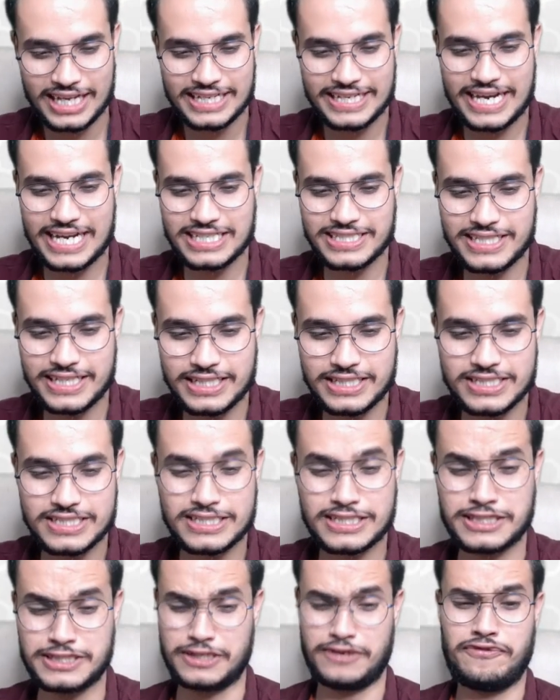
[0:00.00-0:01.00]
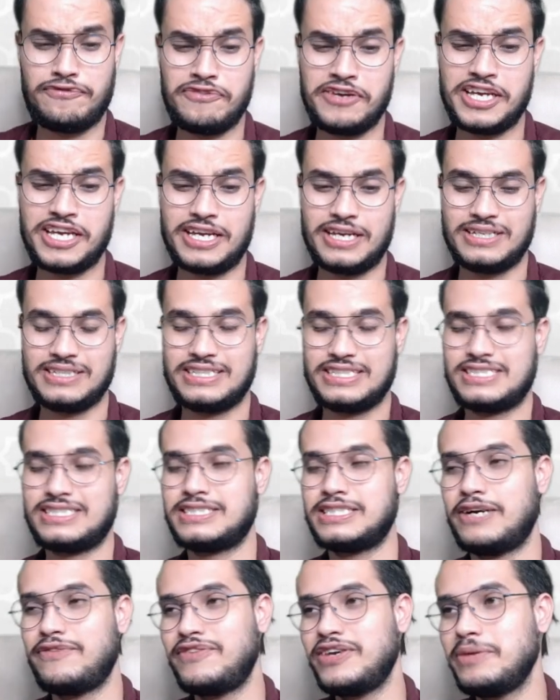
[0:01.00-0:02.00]
Next is stuffy.
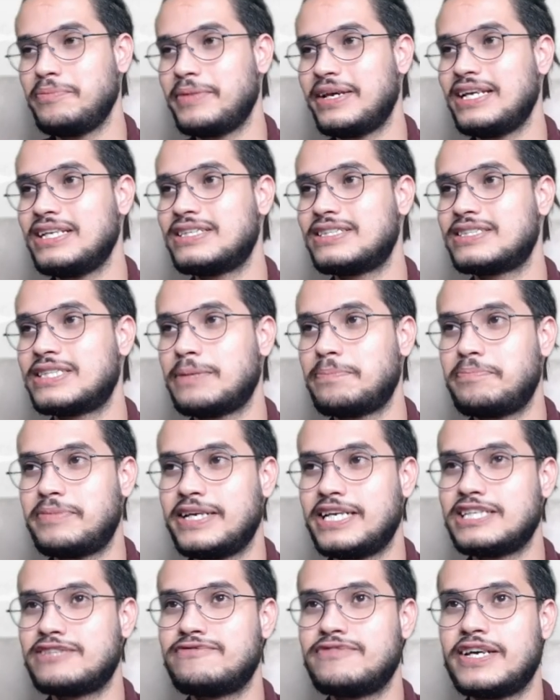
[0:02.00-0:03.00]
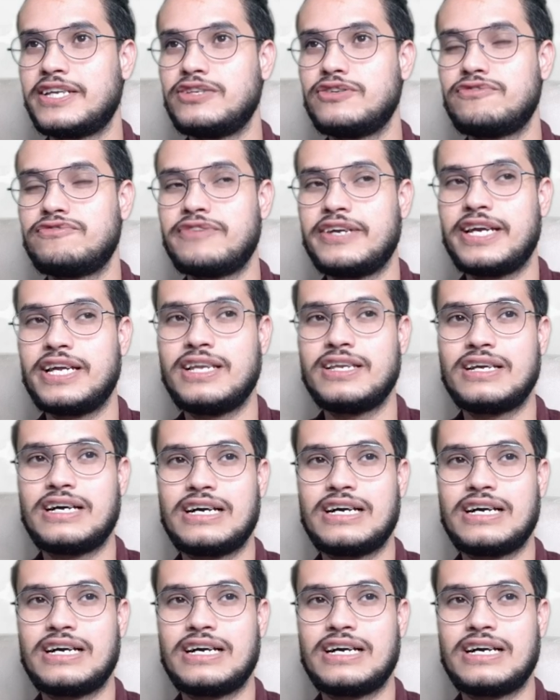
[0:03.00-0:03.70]
Stuffy means the place where you feel